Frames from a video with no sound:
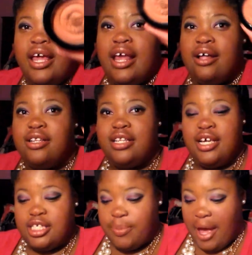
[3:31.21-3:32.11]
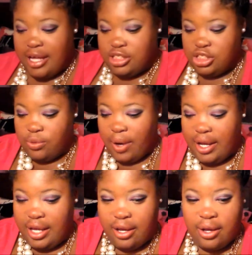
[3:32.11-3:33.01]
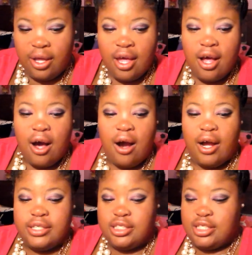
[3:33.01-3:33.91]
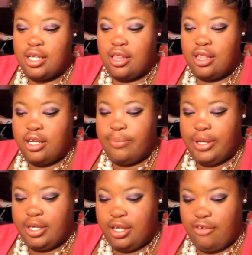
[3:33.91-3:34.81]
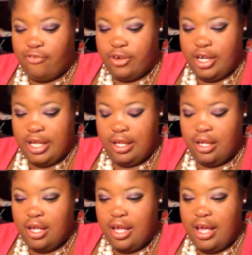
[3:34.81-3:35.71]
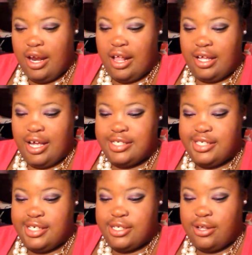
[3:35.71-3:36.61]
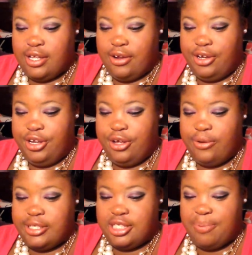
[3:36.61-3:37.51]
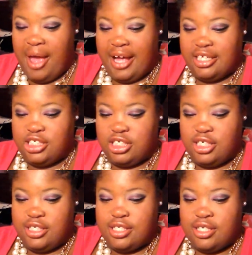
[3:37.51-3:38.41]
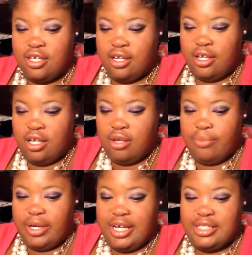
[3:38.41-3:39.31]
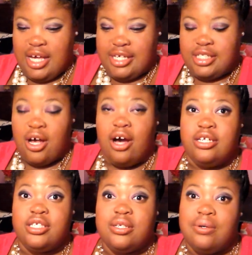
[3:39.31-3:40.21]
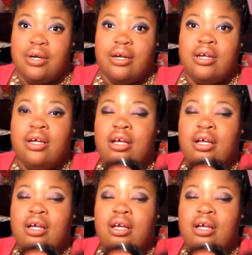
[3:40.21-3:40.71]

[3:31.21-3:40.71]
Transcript: Now these packaging right here are just a little bit different, and I guess these are their newest packagings, because I saw in the store